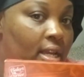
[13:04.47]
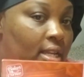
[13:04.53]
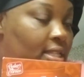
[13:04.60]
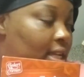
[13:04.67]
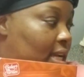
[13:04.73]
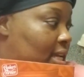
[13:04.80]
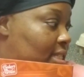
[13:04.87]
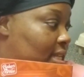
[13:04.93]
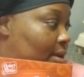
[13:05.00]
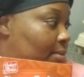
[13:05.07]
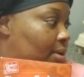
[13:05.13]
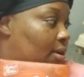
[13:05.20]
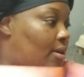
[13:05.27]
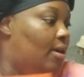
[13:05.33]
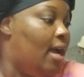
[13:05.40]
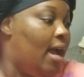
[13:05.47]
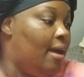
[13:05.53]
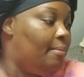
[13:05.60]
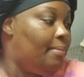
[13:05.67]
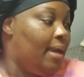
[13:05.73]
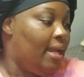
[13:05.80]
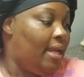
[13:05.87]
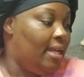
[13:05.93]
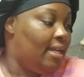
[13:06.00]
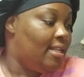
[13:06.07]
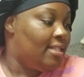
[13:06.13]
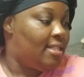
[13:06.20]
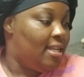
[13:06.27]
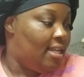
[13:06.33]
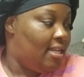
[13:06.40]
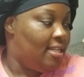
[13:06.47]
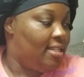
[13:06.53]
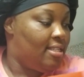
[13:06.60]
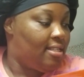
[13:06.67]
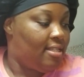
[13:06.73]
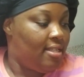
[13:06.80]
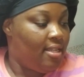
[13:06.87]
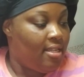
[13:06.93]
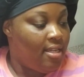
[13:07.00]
Like I said, we're going to add bacon into his